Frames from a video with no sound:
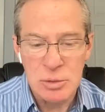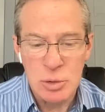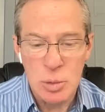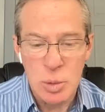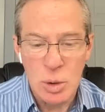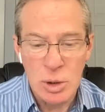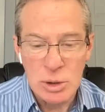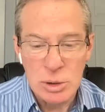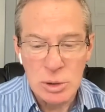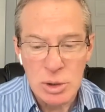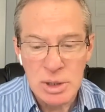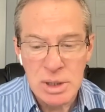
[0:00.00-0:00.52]
who
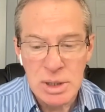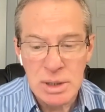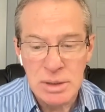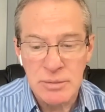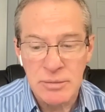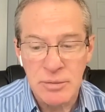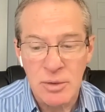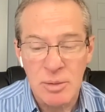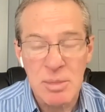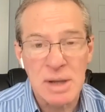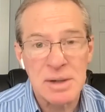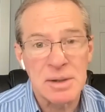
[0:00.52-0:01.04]
are looking
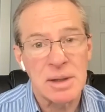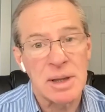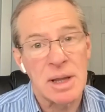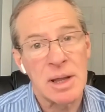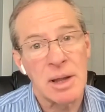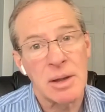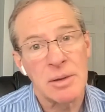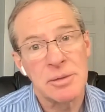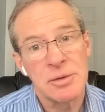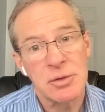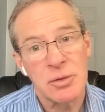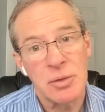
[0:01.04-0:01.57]
for mental
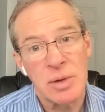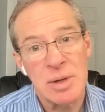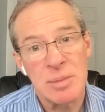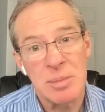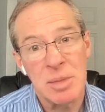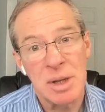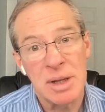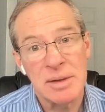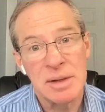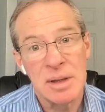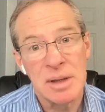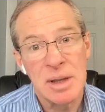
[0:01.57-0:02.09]
health
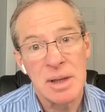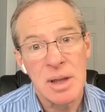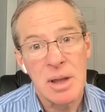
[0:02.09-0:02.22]
treatment.